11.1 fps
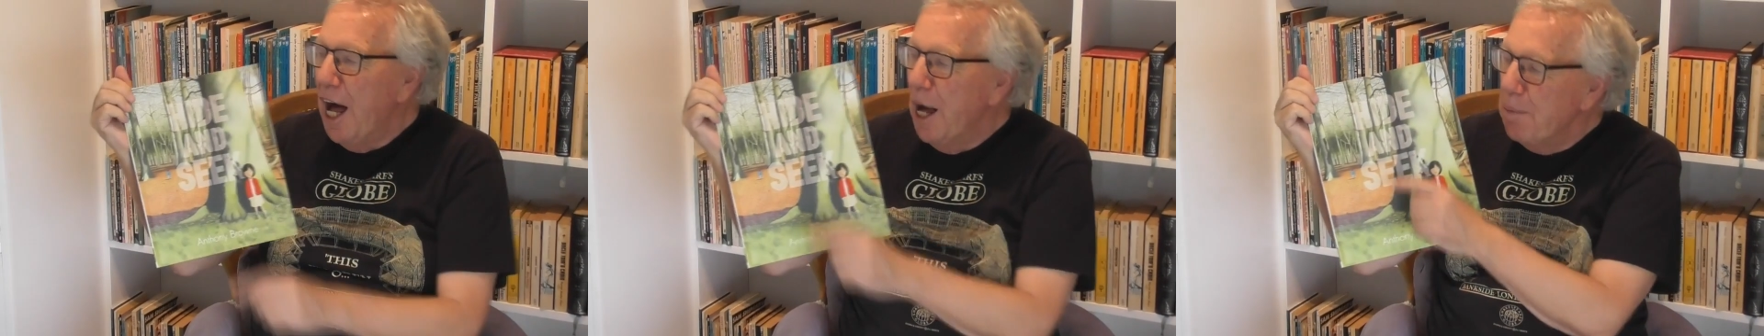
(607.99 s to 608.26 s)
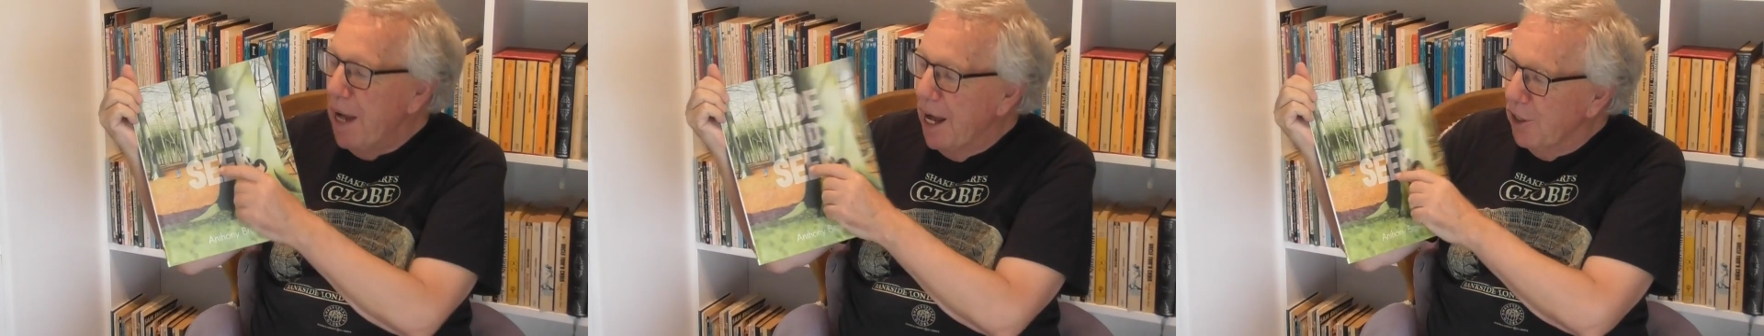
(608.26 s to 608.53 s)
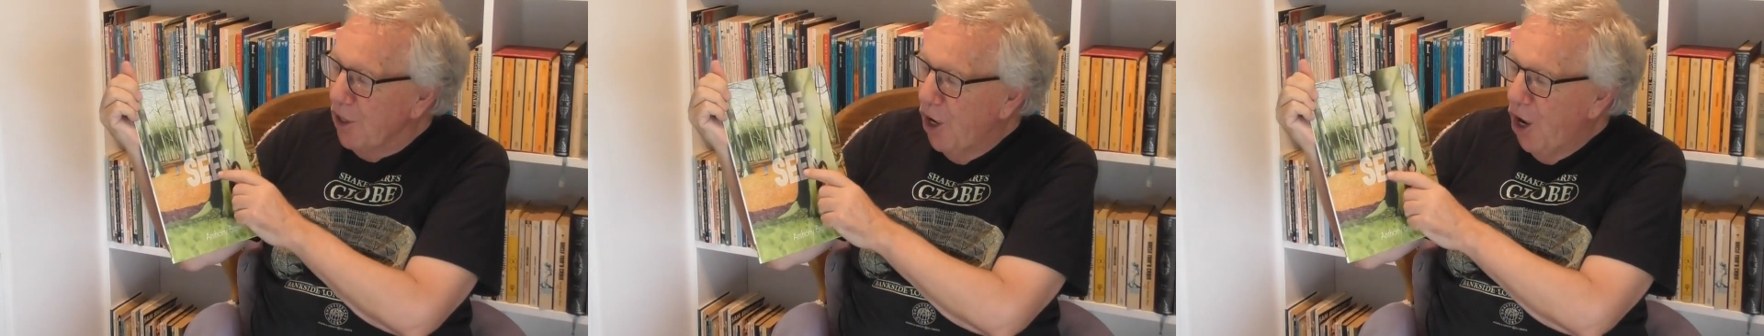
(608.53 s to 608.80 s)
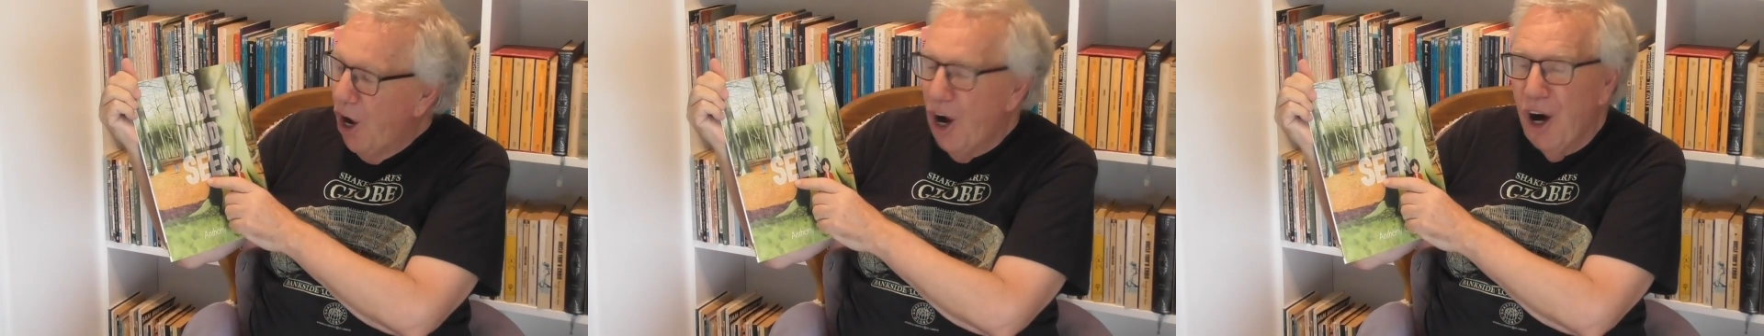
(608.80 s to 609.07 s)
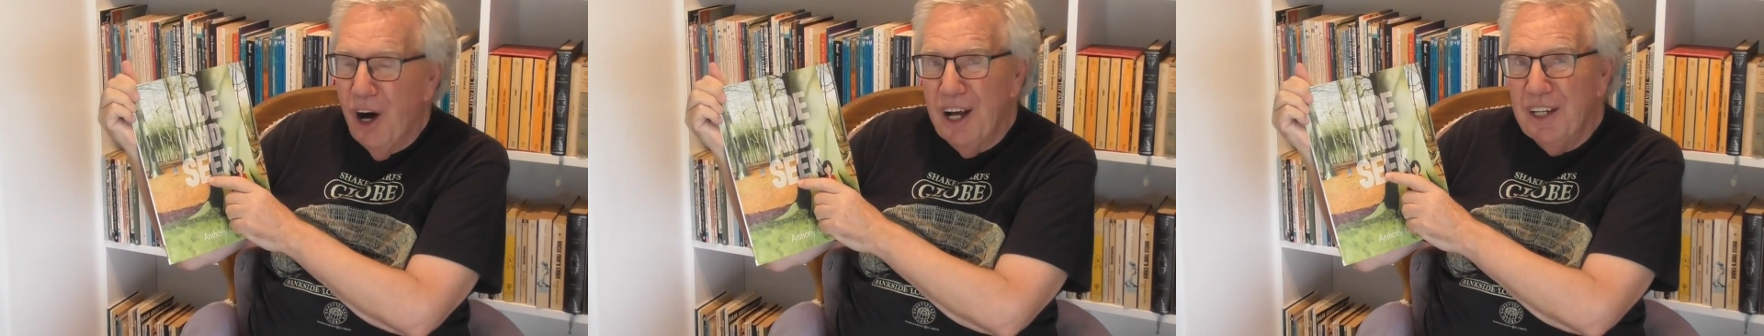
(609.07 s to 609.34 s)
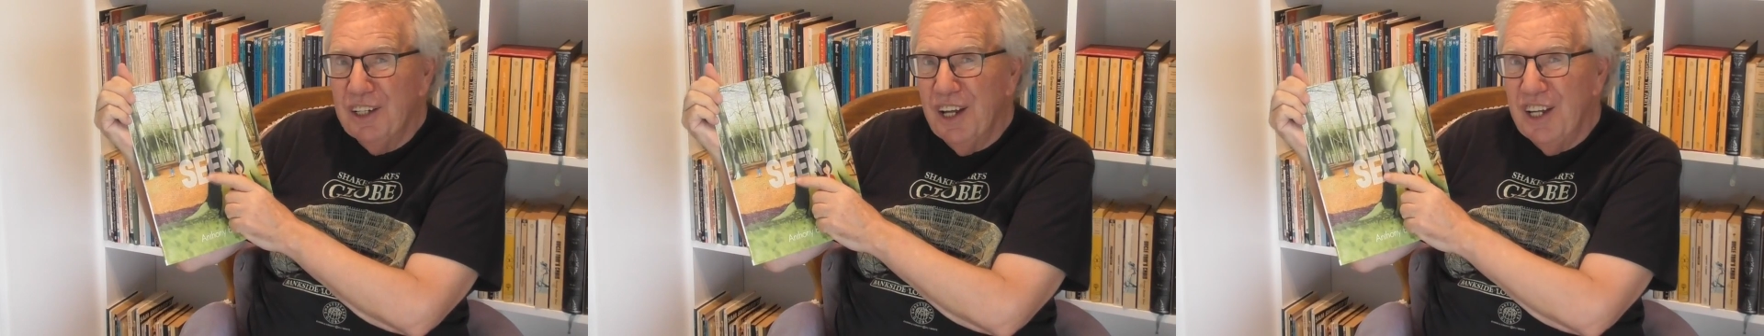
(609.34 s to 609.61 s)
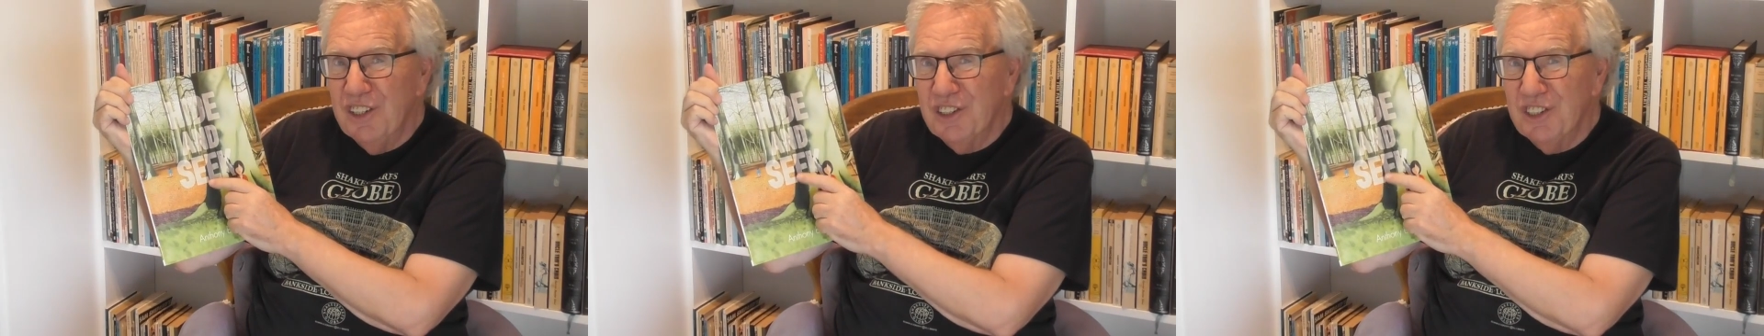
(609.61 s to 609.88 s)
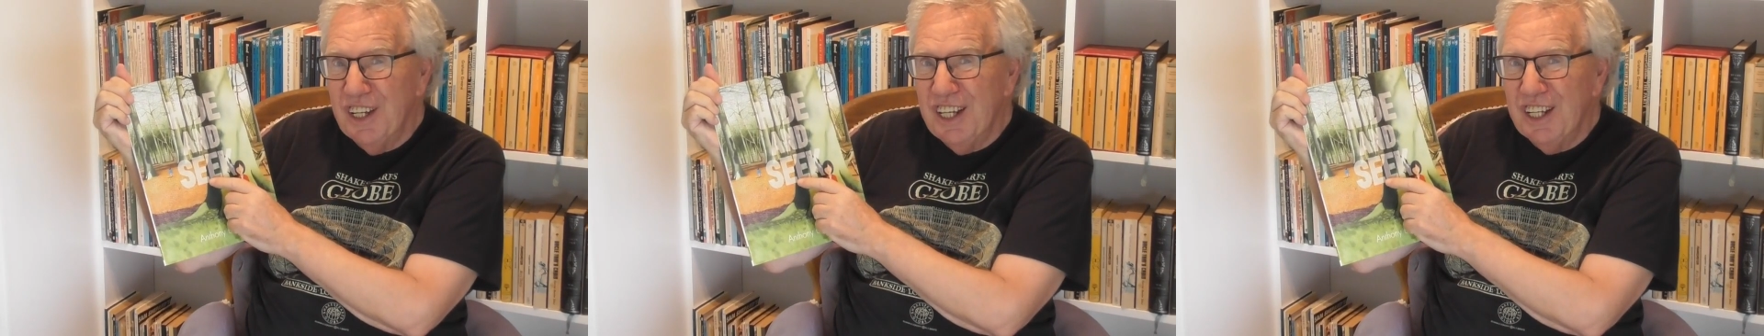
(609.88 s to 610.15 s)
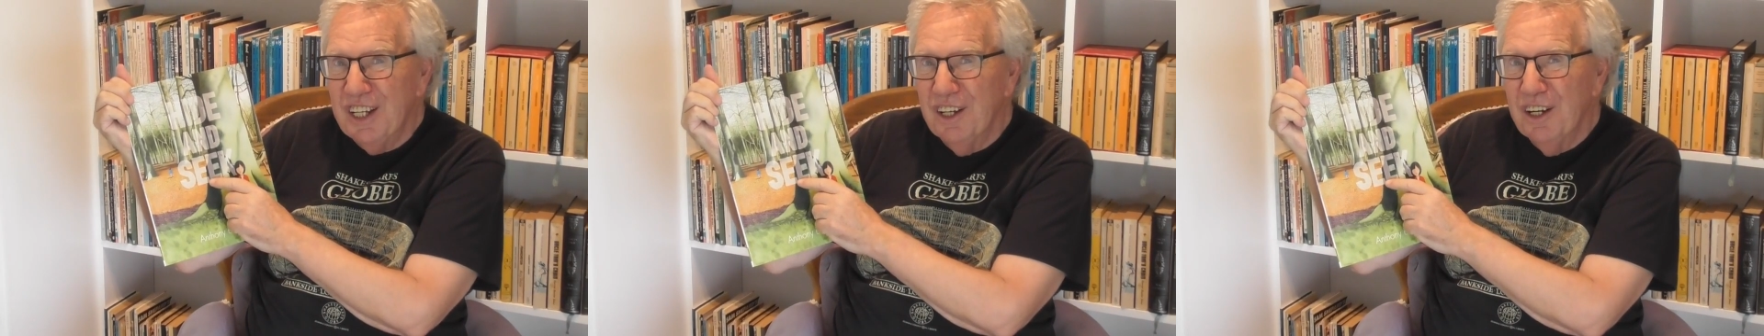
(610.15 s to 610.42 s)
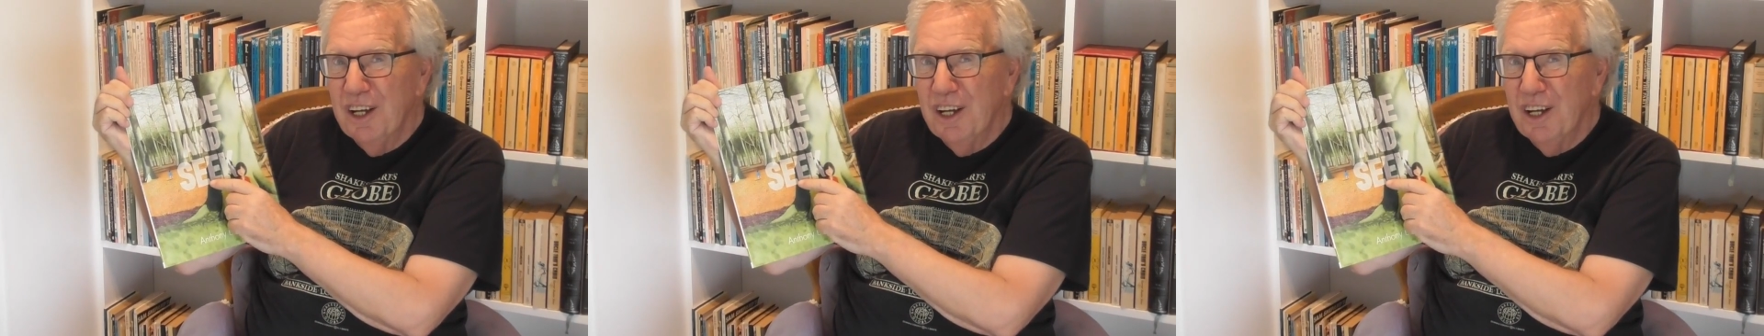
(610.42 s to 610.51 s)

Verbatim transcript: about hide and seek.